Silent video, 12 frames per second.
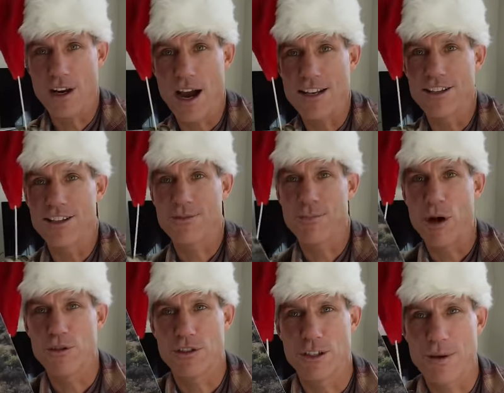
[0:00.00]
You know, I just
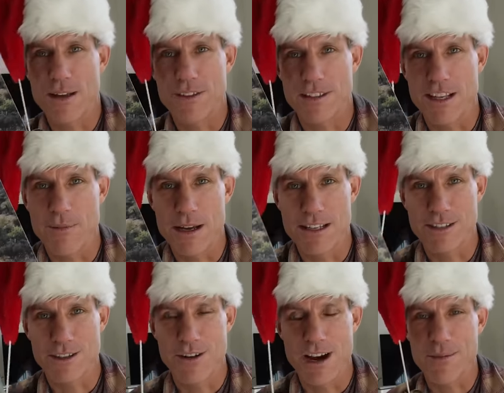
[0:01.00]
posted about this on my
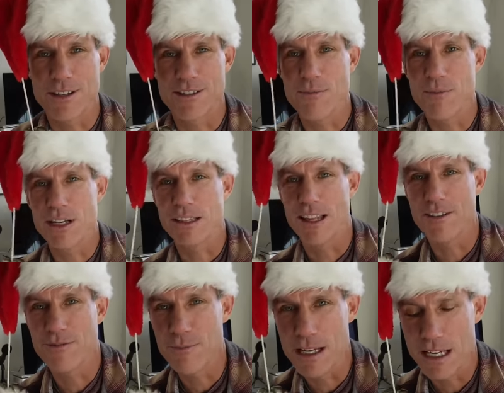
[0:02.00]
Instagram and somebody
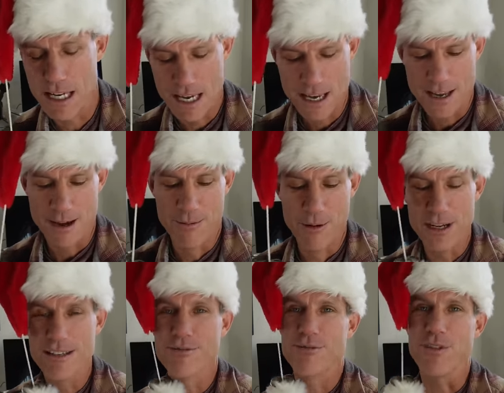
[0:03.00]
left me a
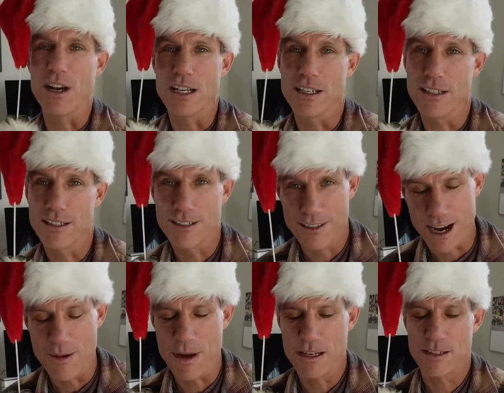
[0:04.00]
pretty funny
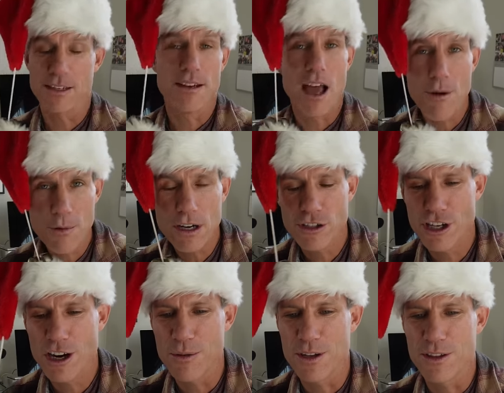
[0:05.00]
comment, and I'm gonna
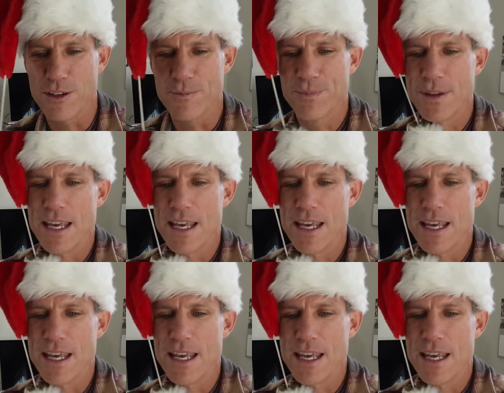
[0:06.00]
share it with you.